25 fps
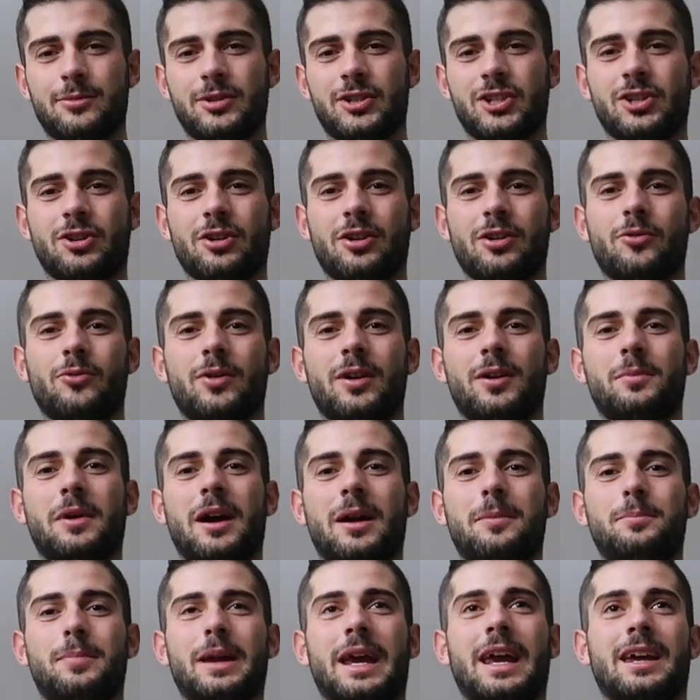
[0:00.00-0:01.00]
I'm just gonna wear
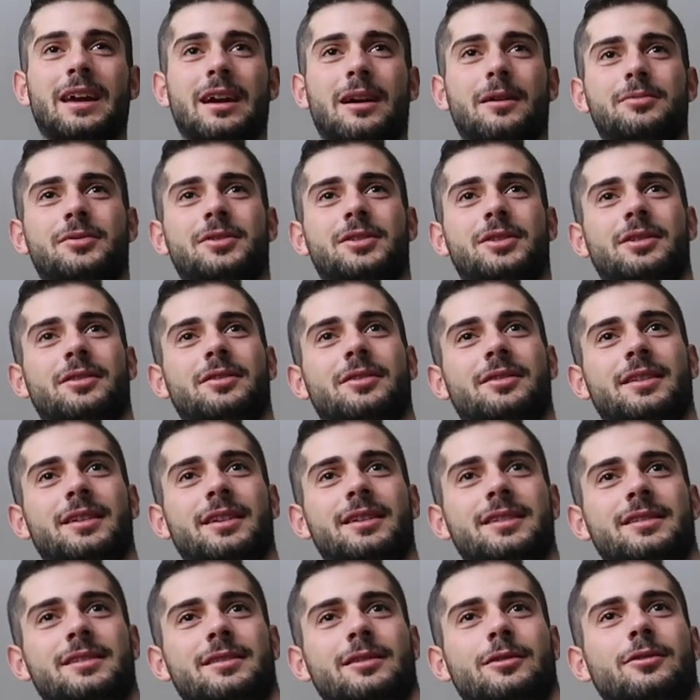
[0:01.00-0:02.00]
my backup shirt.
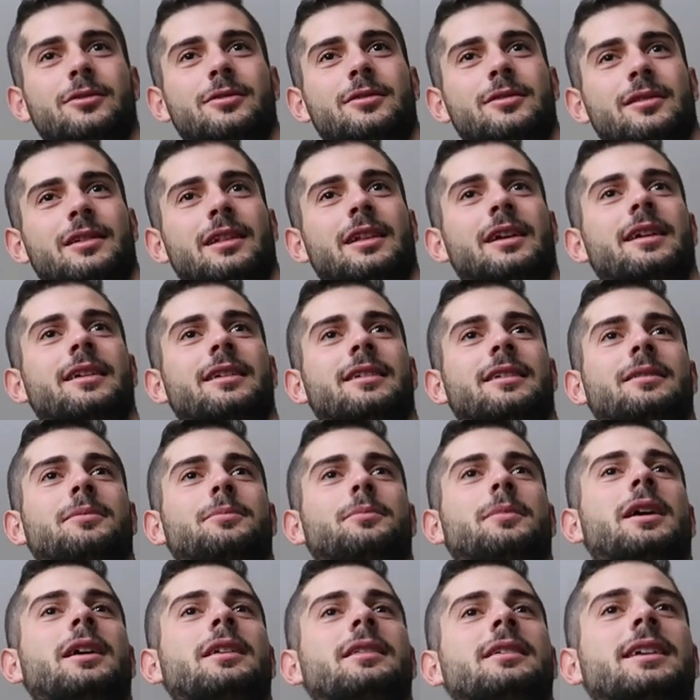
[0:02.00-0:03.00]
This looks like it
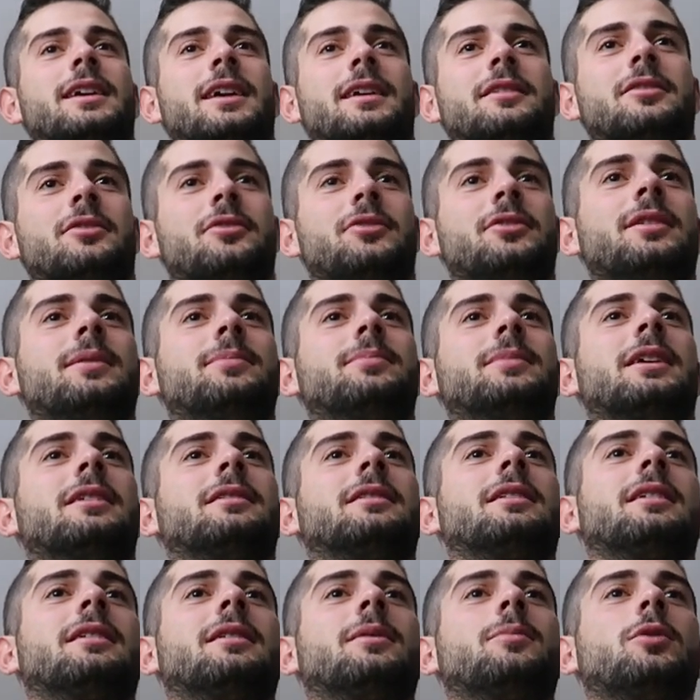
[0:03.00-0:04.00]
might get ripped
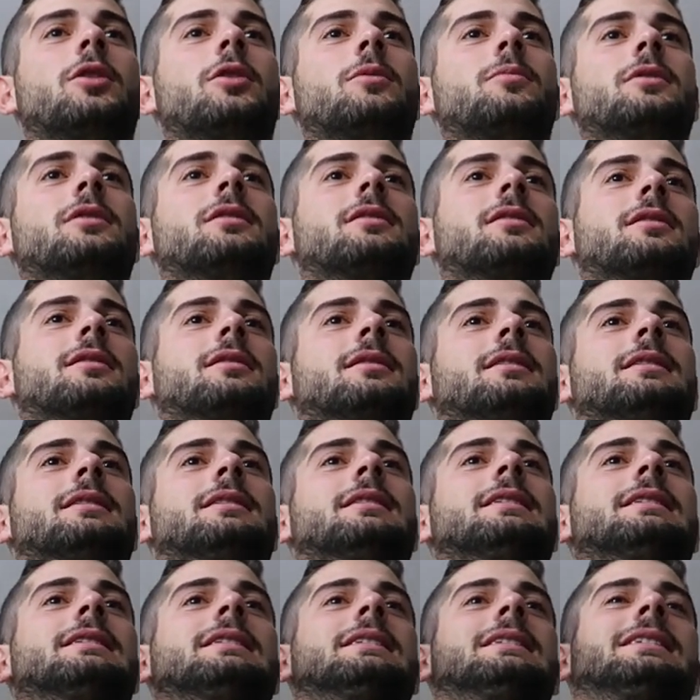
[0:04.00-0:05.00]
at any moment.
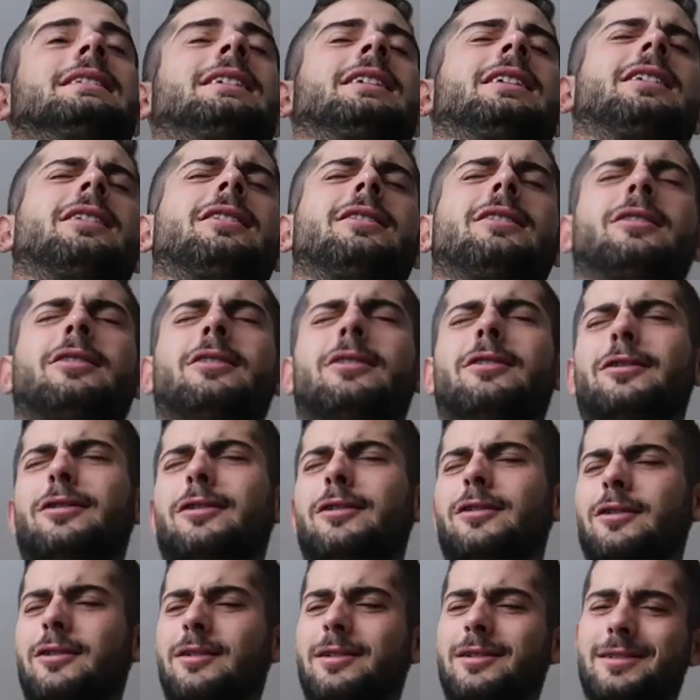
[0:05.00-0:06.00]

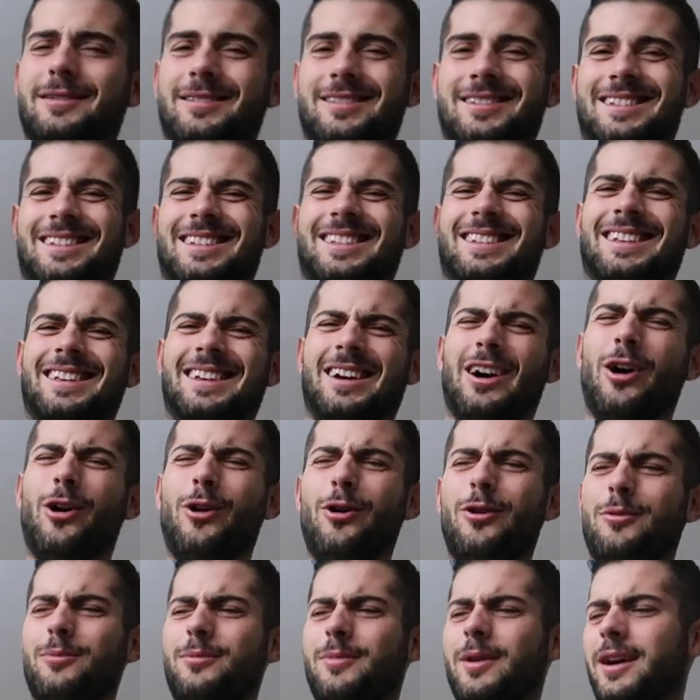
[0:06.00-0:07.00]
Oh.
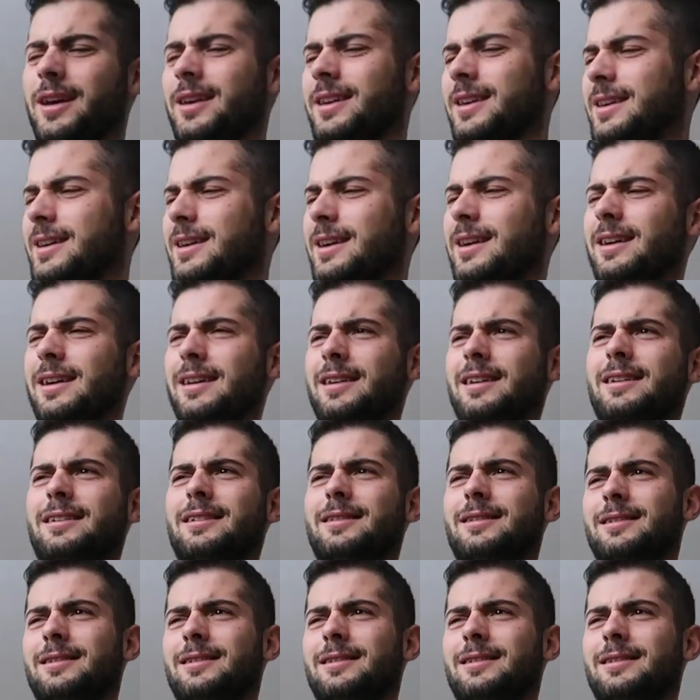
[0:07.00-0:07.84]
Oh my god.